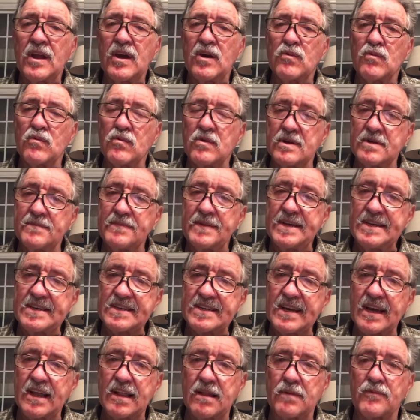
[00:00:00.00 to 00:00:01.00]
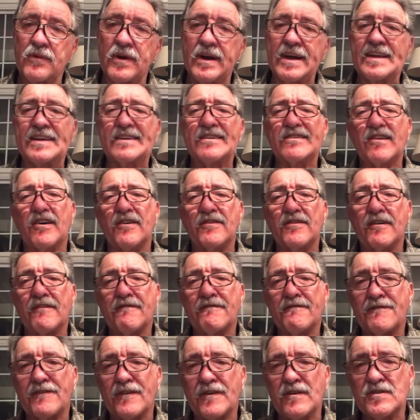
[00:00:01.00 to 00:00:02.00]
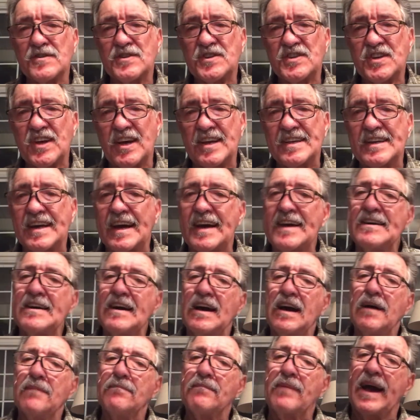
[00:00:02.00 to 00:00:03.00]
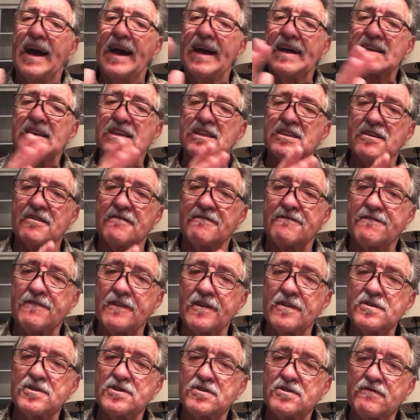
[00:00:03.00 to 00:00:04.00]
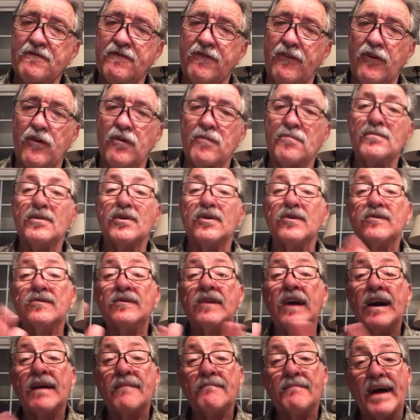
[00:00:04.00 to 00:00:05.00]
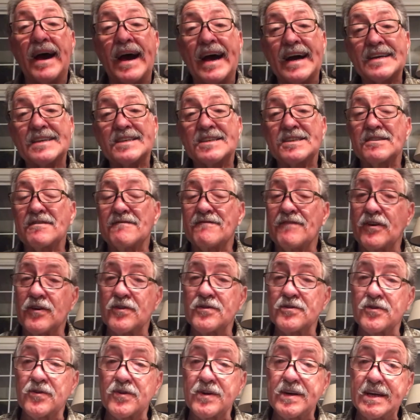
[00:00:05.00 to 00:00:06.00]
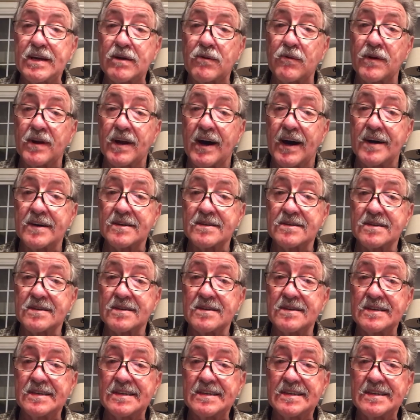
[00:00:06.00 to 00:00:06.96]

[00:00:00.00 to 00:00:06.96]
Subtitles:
would be celebrated on the first Sunday past the first full moon past the vernal equinox.